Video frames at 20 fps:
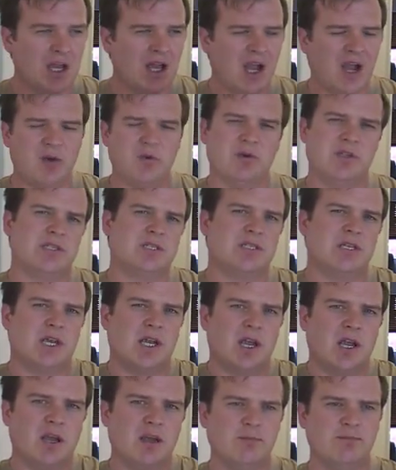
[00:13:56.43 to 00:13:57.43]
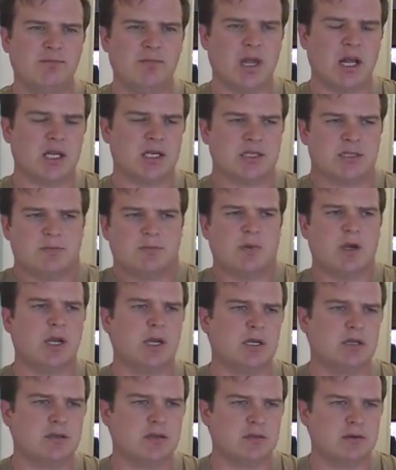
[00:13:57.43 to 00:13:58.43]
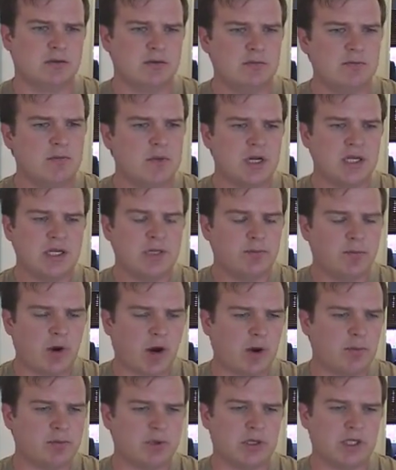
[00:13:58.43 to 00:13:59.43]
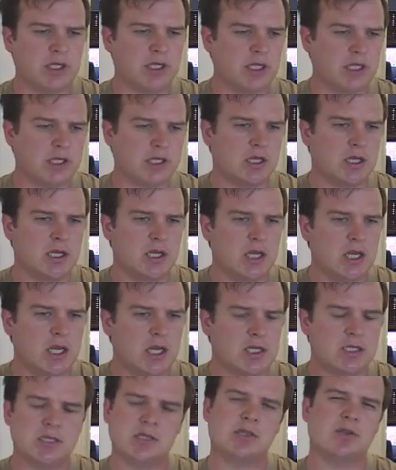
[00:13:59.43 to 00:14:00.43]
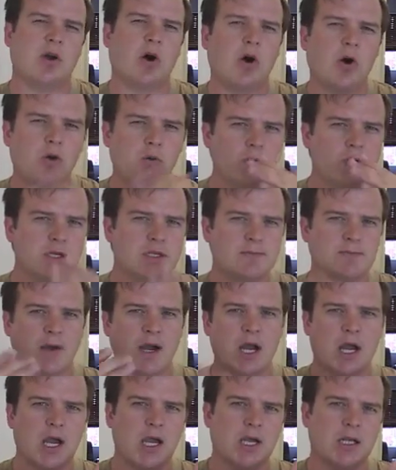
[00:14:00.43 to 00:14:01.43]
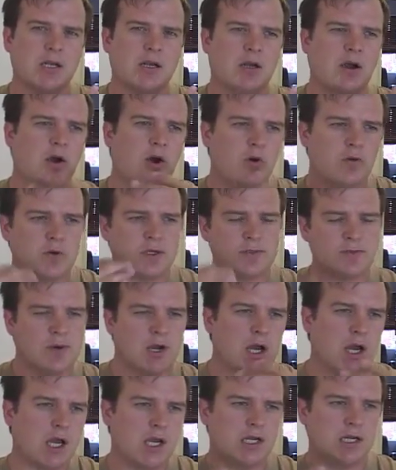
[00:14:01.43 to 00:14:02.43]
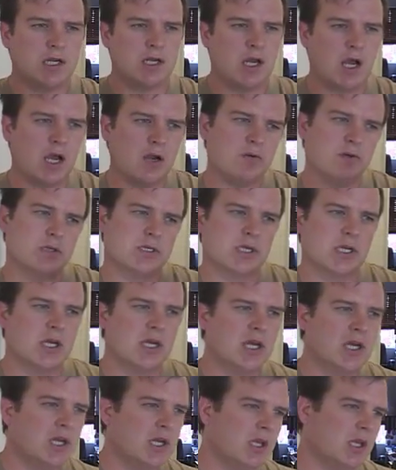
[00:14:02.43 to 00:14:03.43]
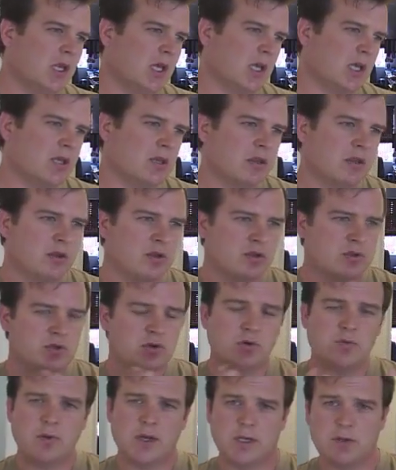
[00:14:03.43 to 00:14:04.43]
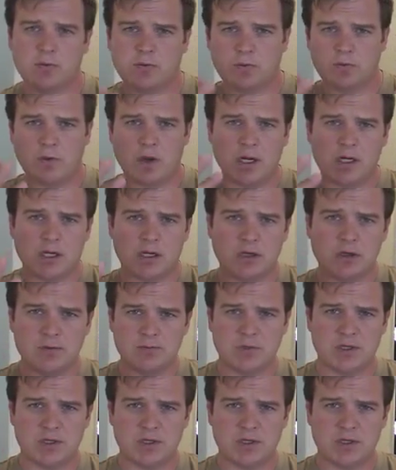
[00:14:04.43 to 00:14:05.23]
I wouldn't say I managed my money properly, and it just always behind. I was like, the true way to run a good